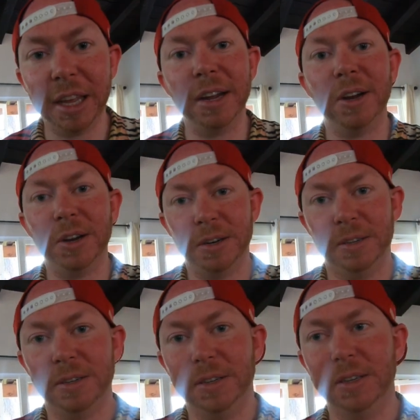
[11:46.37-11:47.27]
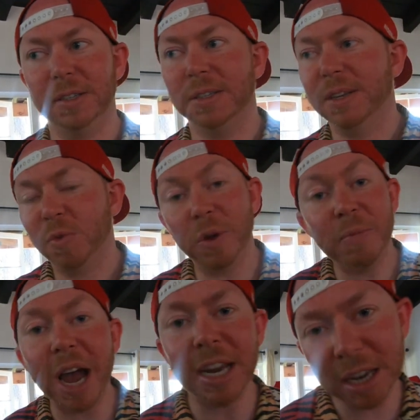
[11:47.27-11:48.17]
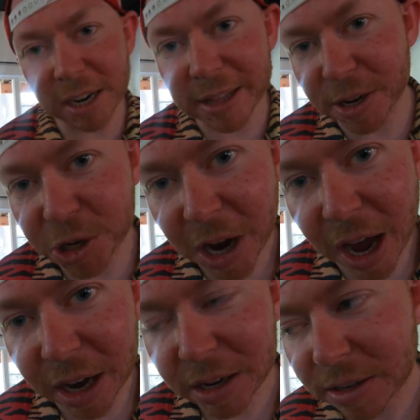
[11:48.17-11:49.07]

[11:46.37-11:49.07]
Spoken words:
here. We might need another shot.